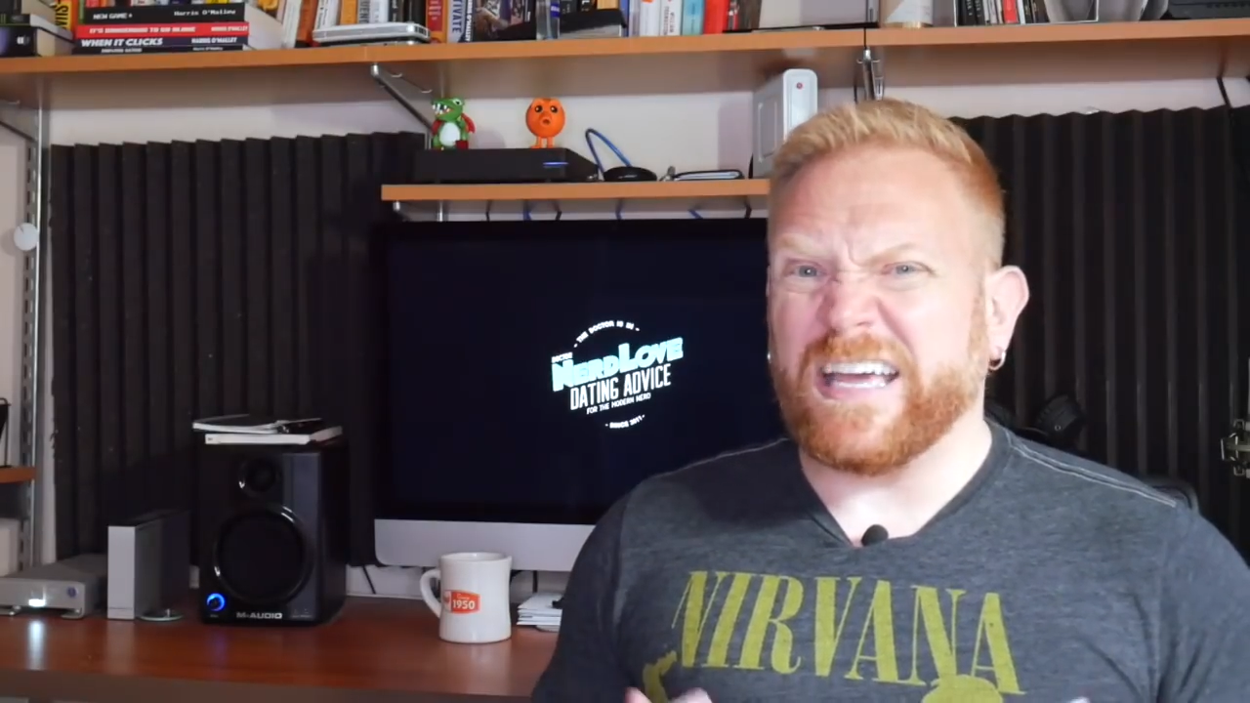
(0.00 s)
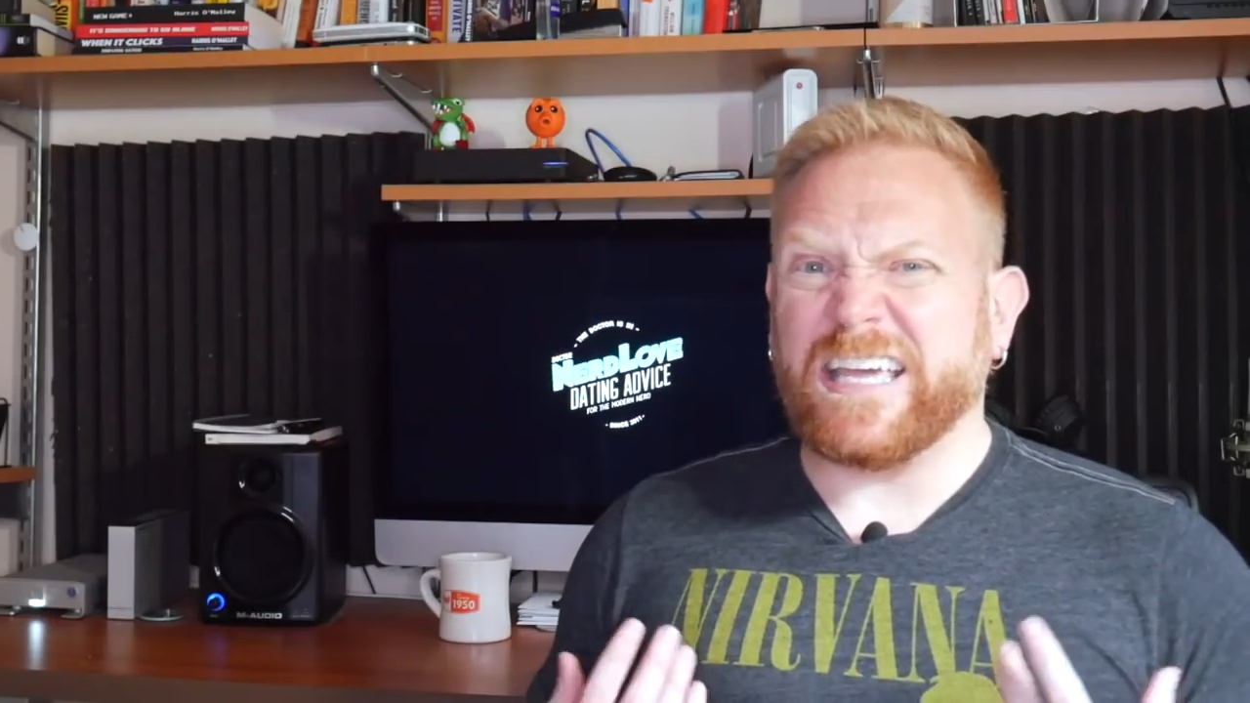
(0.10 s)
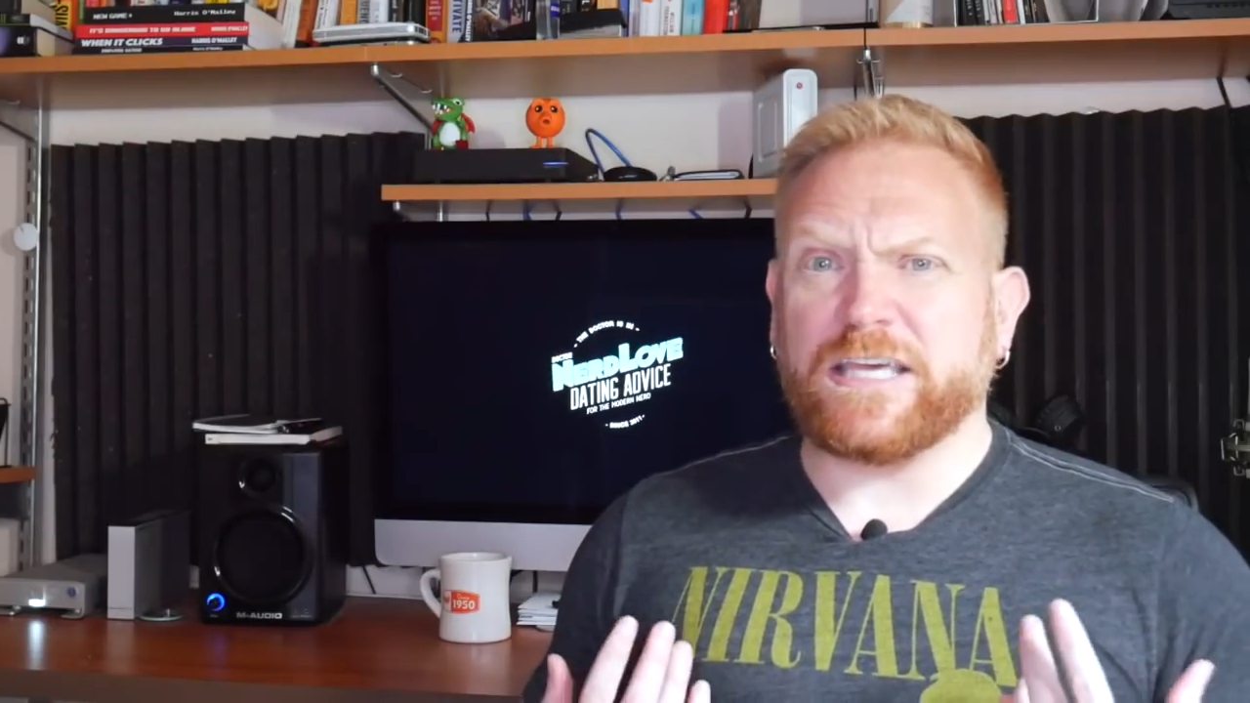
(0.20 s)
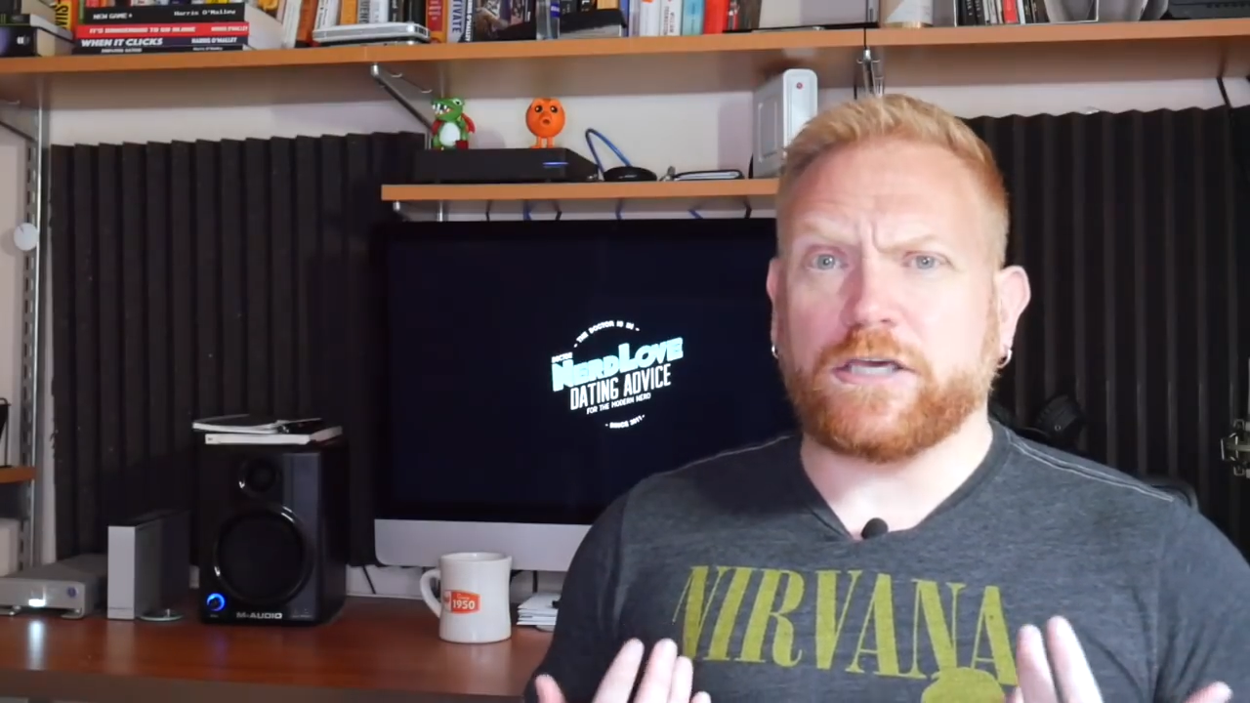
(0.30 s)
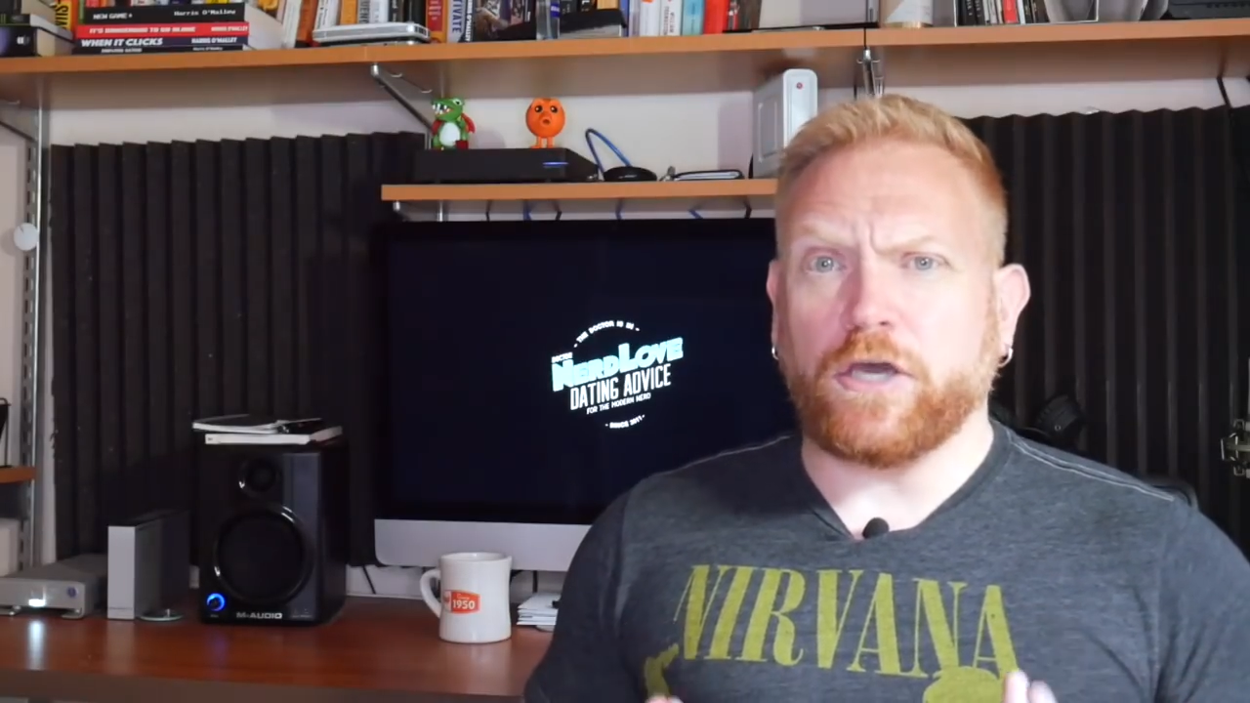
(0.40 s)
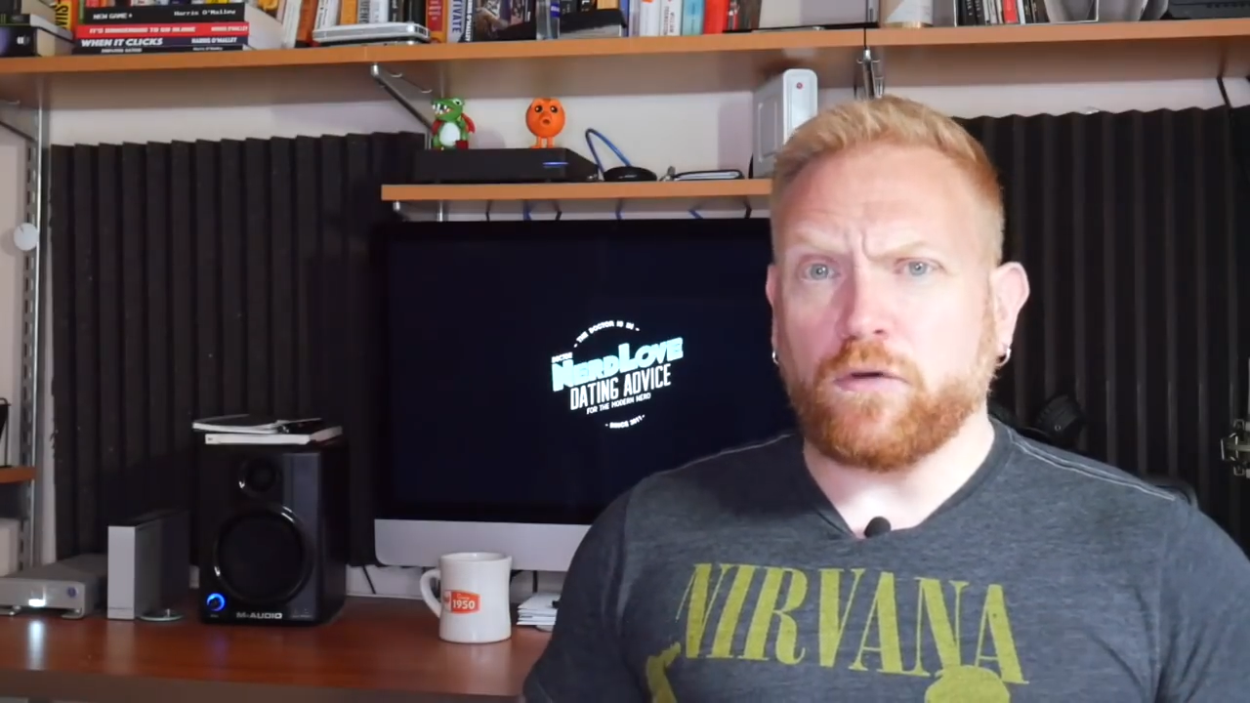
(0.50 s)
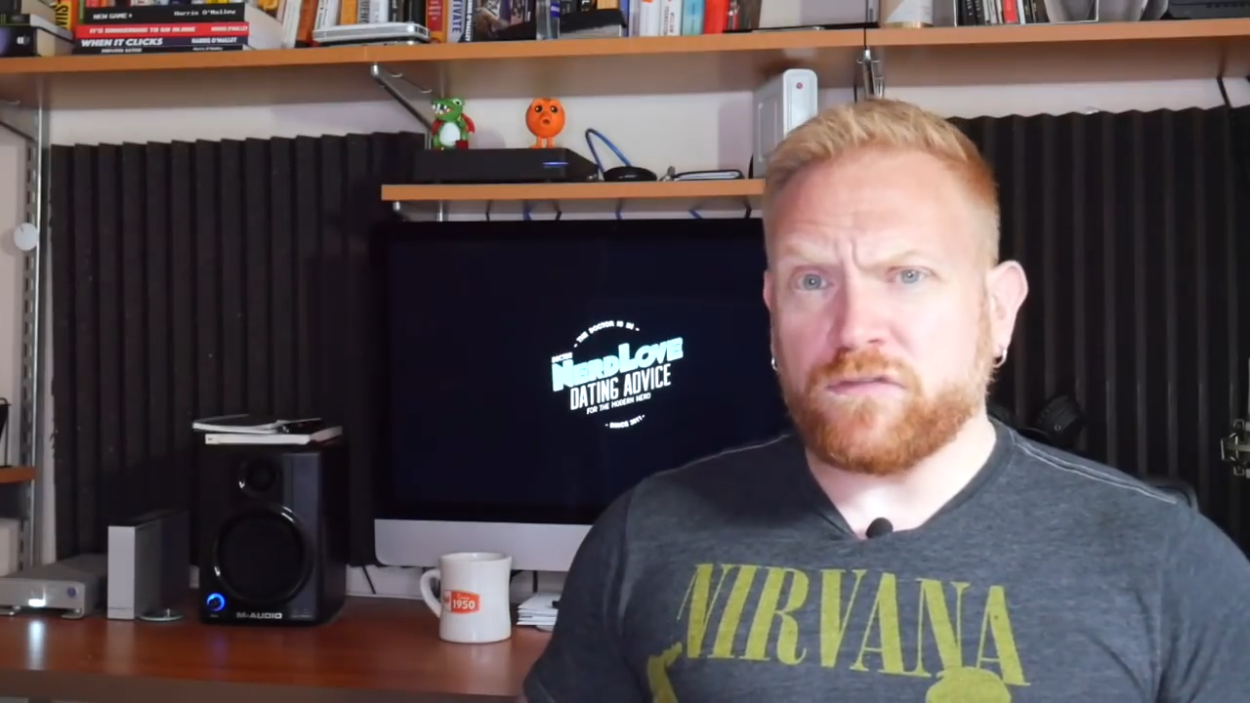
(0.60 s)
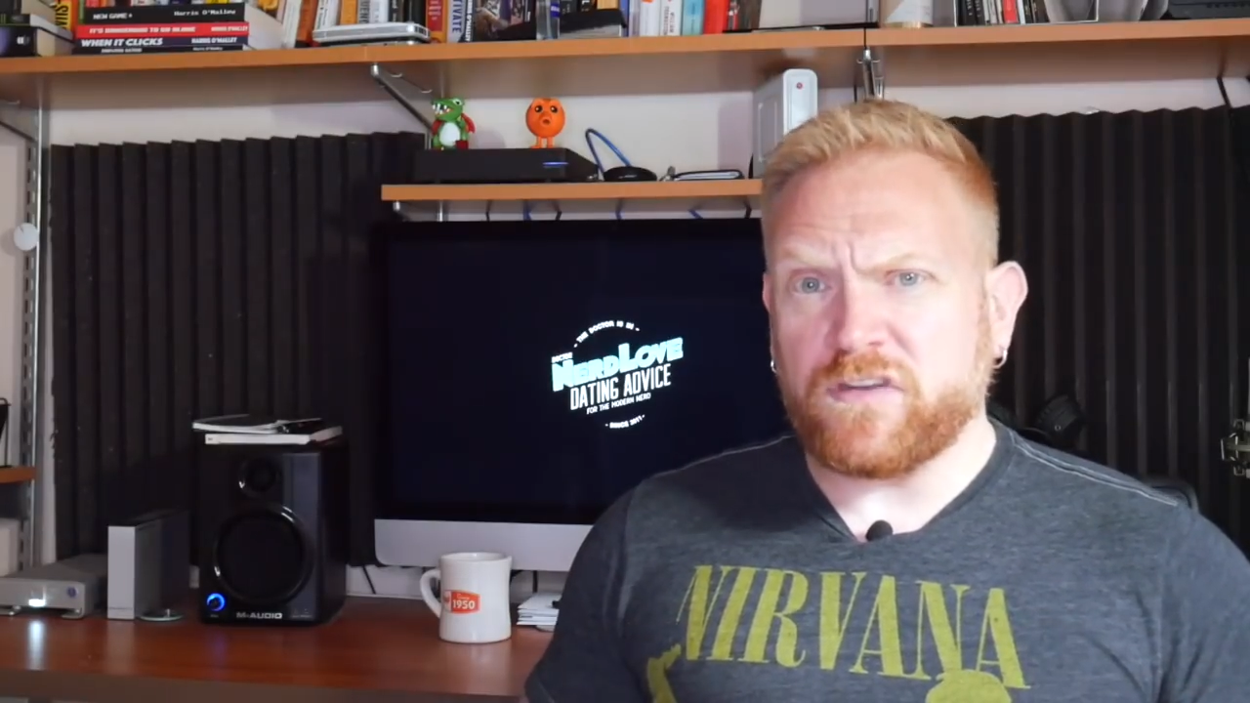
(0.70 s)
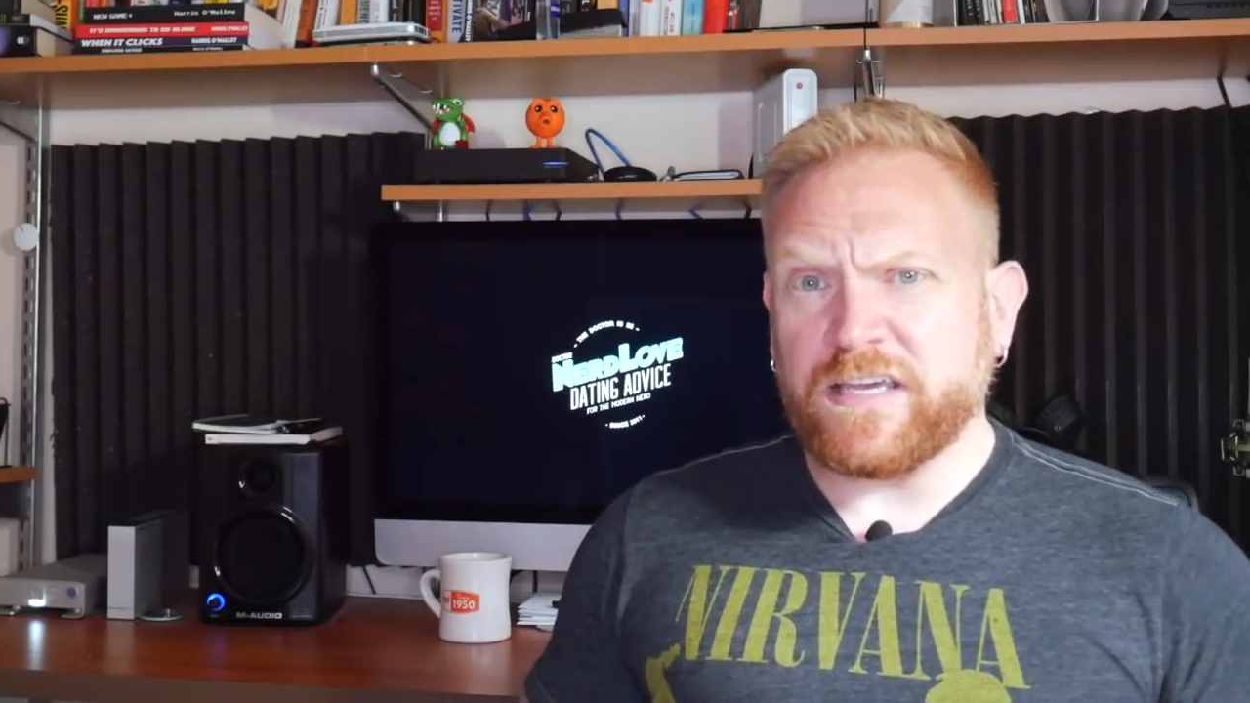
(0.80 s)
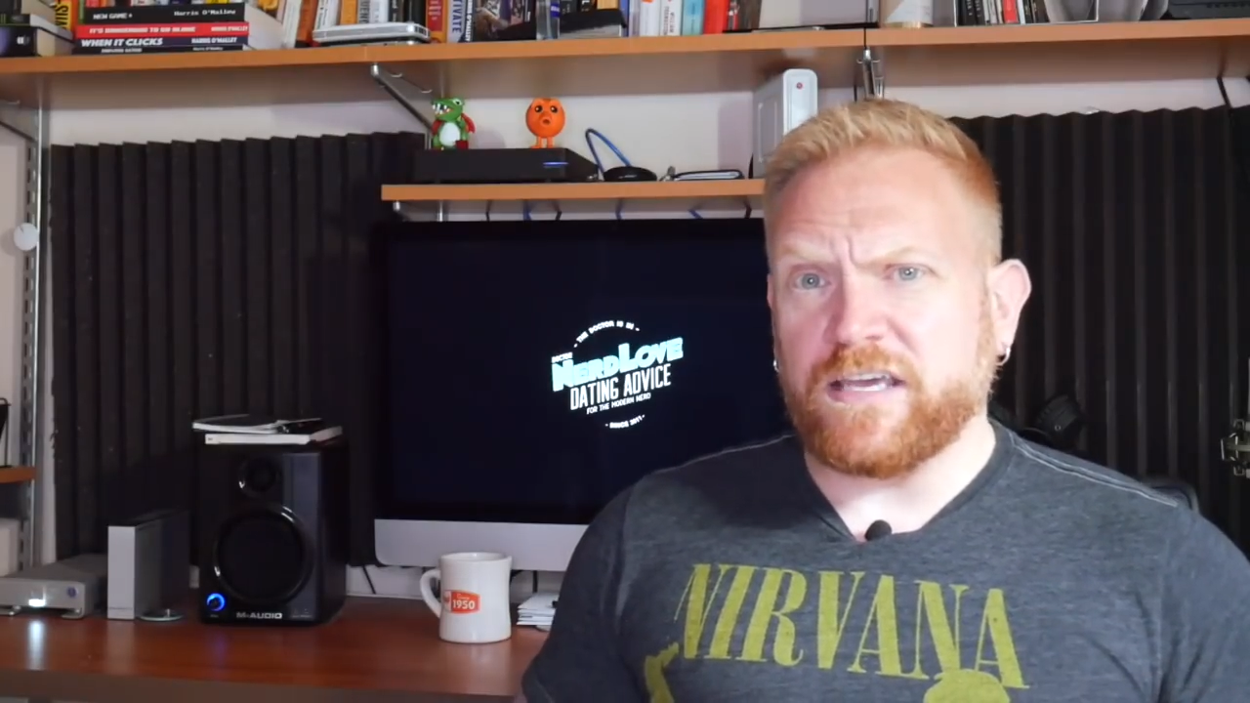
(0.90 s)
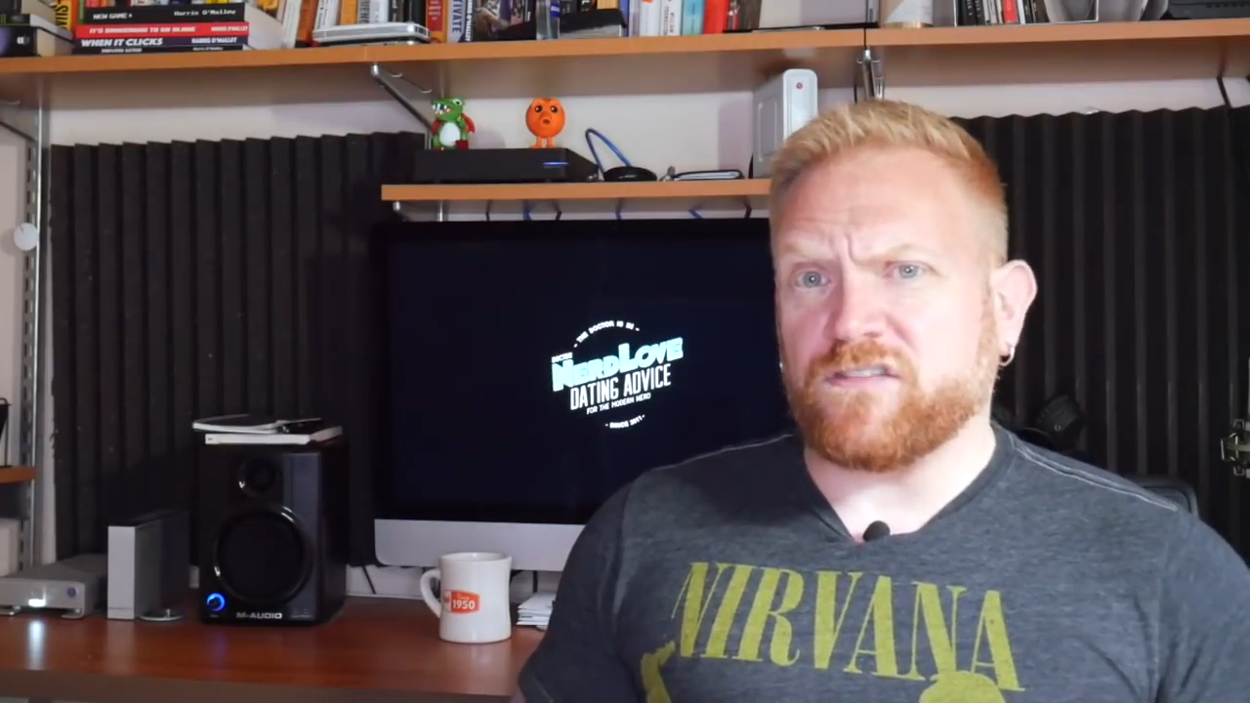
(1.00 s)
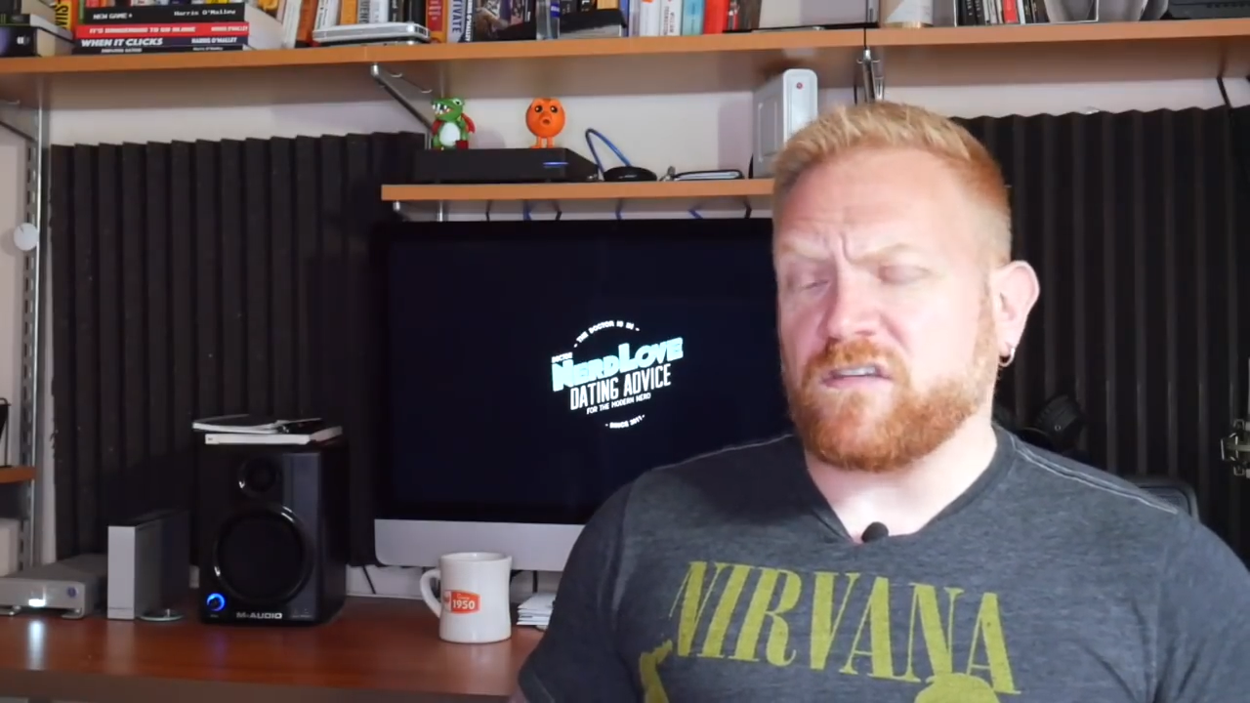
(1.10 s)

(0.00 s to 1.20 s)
ghosting is